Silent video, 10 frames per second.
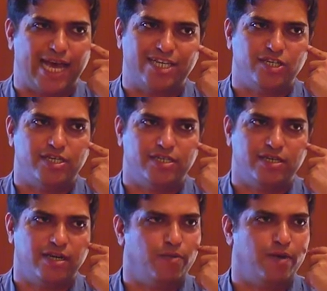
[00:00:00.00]
actually
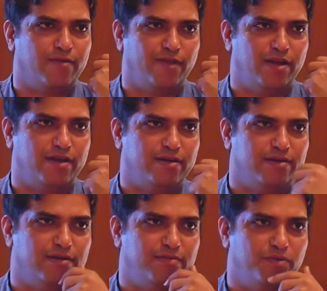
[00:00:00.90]
doesn't really work well on
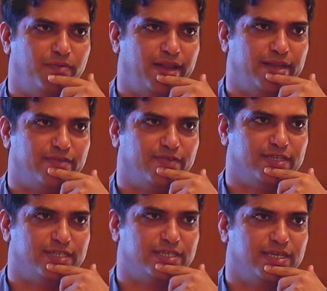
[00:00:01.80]
mobile
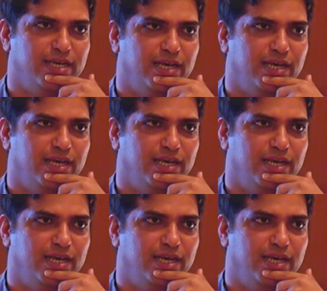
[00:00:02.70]
interfaces.